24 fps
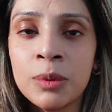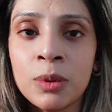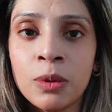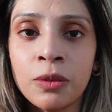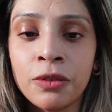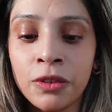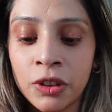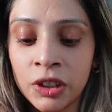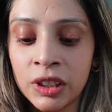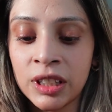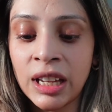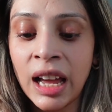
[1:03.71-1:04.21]
So
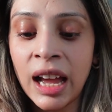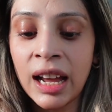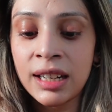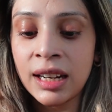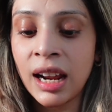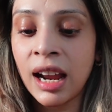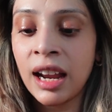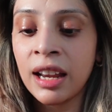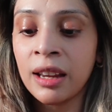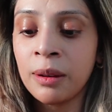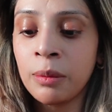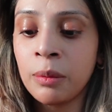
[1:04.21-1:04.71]
for that,
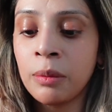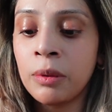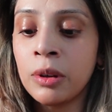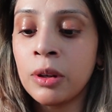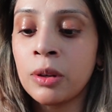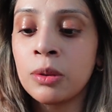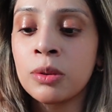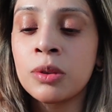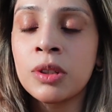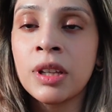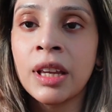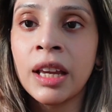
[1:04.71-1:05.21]
I am
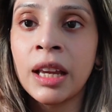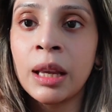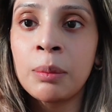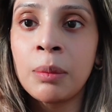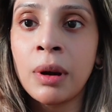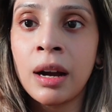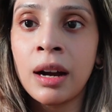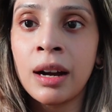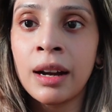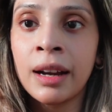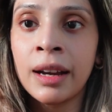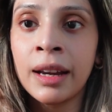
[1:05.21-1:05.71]
using
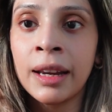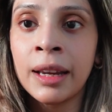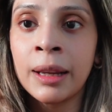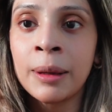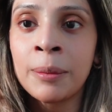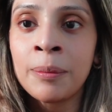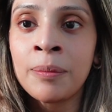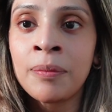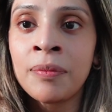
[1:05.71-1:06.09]
my